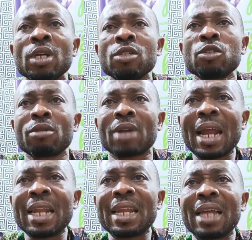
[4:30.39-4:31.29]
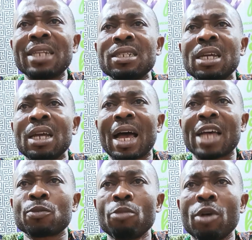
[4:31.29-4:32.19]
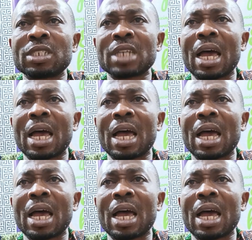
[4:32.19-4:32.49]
So rather than as much